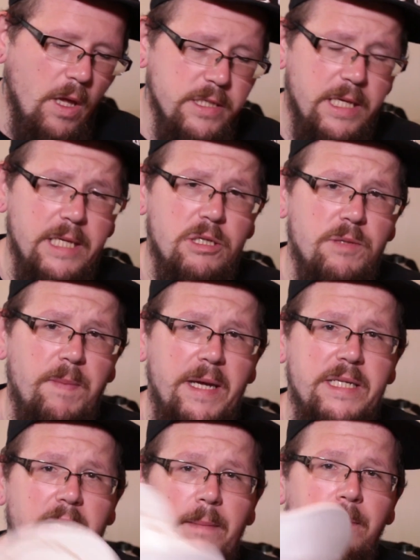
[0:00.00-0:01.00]
So this is
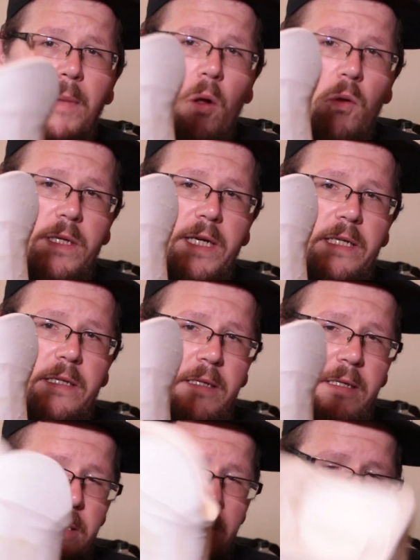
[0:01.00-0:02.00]
basically moulded
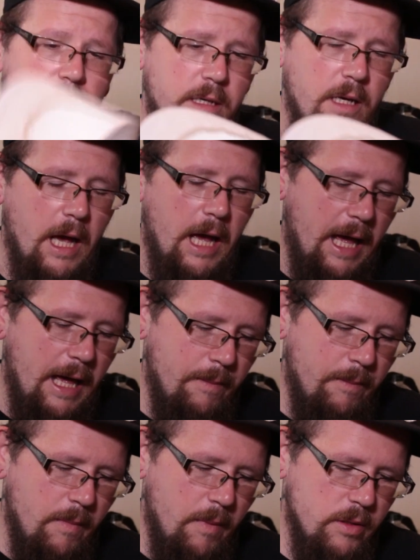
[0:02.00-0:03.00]

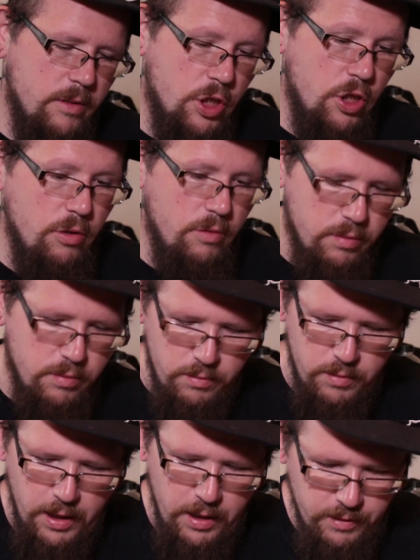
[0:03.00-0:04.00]
to
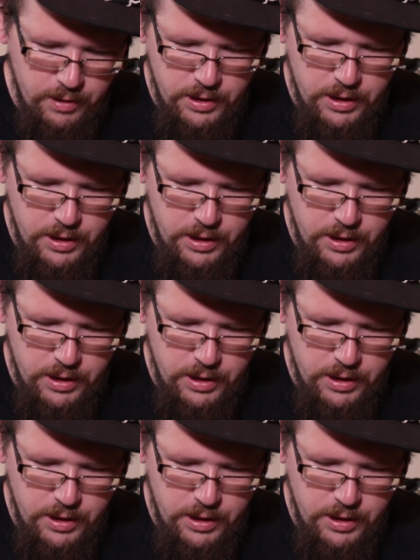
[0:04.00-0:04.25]
the